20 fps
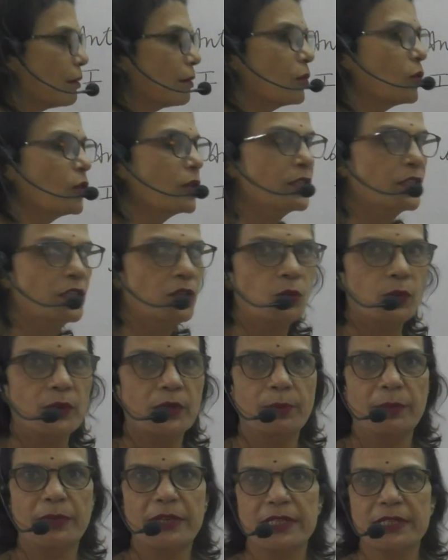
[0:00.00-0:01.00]

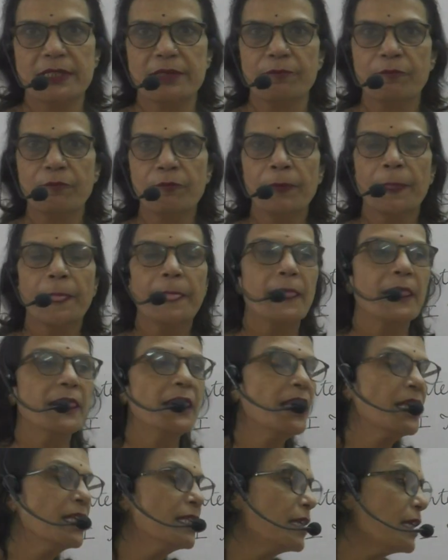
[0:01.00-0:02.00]
consequent place.
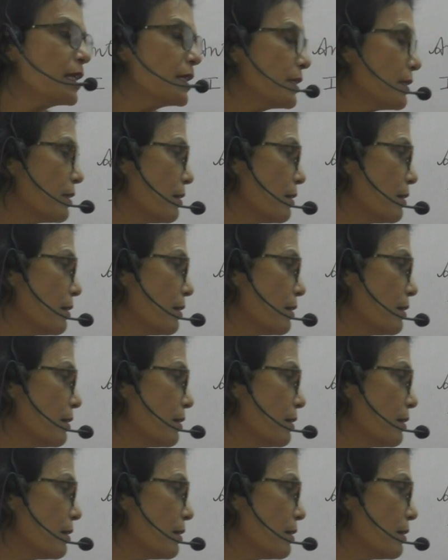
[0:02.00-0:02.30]
This is